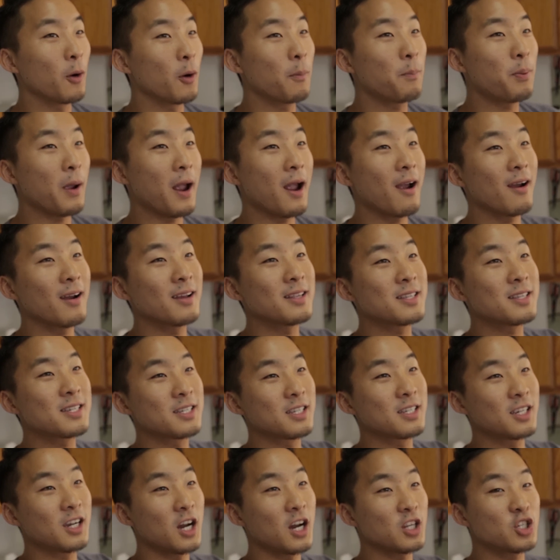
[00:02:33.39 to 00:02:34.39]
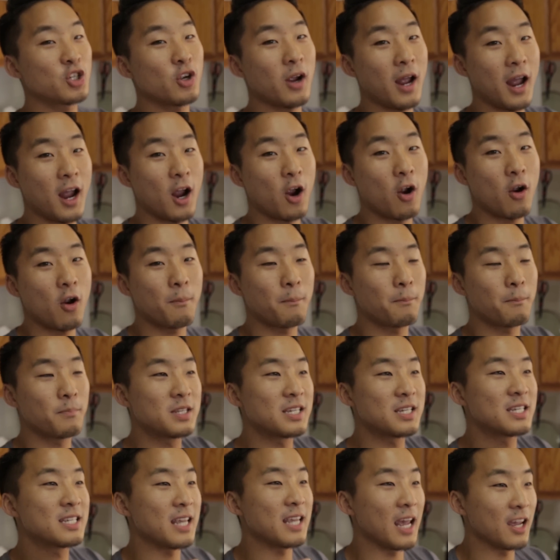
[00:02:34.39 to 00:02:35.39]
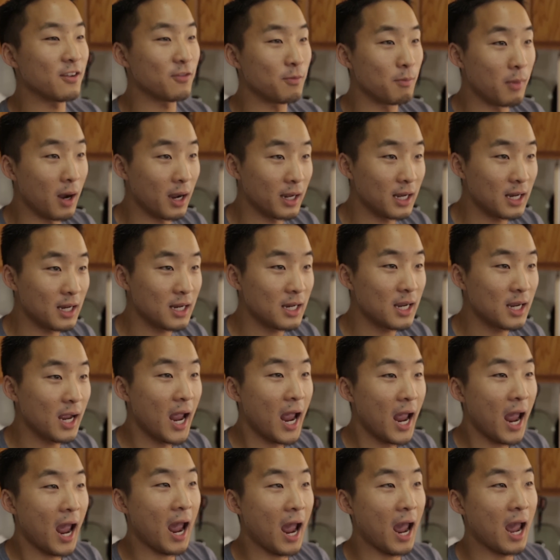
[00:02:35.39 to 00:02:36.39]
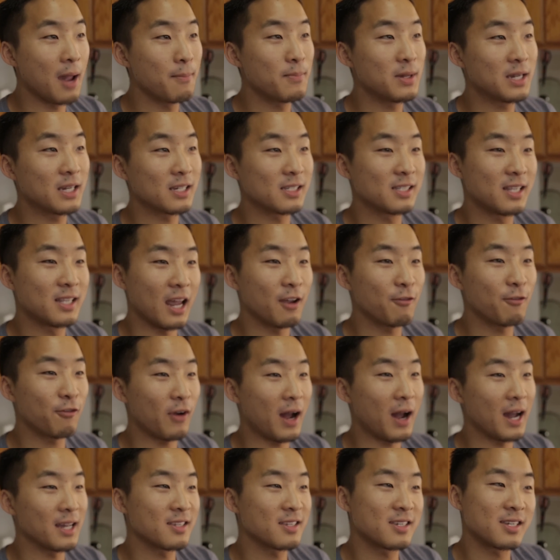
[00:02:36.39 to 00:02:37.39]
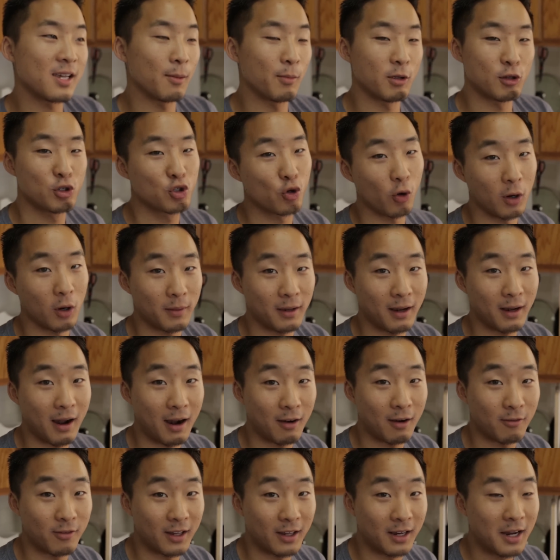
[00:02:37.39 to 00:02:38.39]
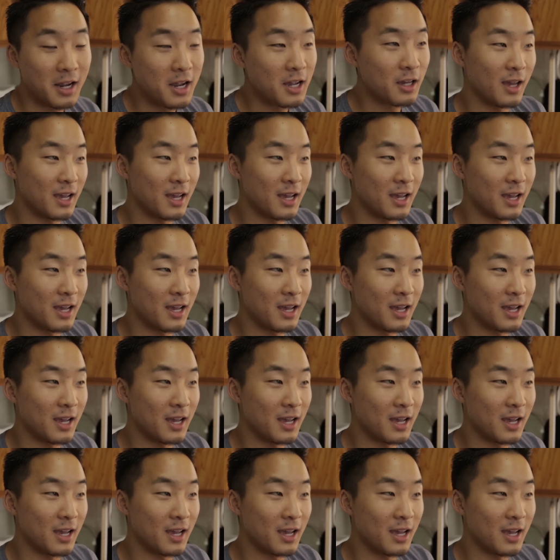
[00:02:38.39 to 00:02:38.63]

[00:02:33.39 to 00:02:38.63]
Your oh, parents cut your hair to save money and because they find some enjoyment out of it.